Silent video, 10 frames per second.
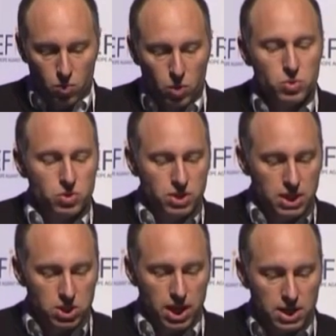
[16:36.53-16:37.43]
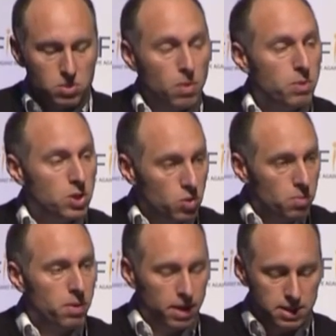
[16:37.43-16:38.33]
We also see changes when we do
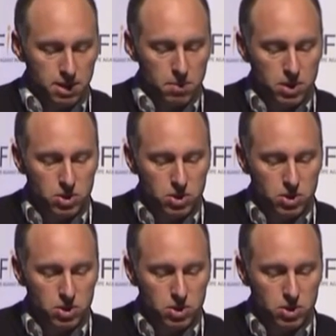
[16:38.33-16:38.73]
apply stimulus.